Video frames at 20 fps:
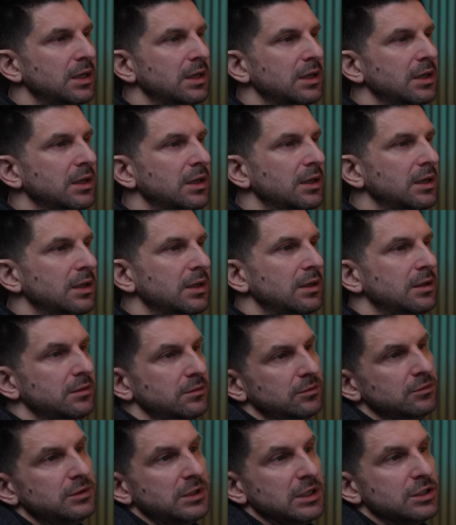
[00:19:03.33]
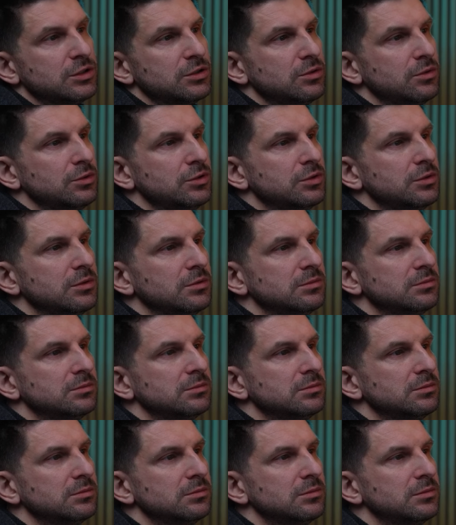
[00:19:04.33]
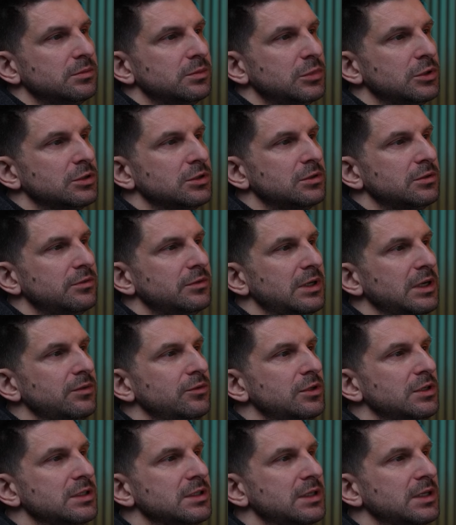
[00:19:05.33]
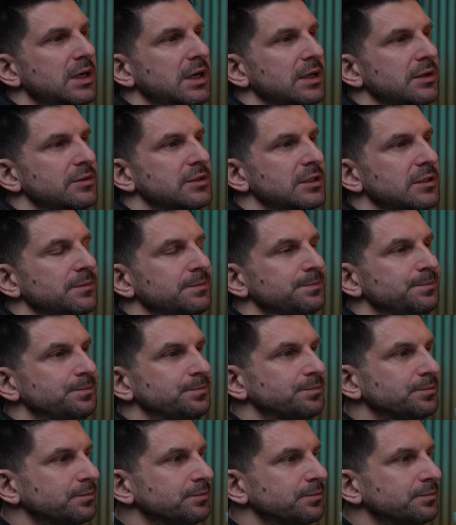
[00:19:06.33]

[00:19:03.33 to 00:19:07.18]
Well, it's convenient too. It just erases everything.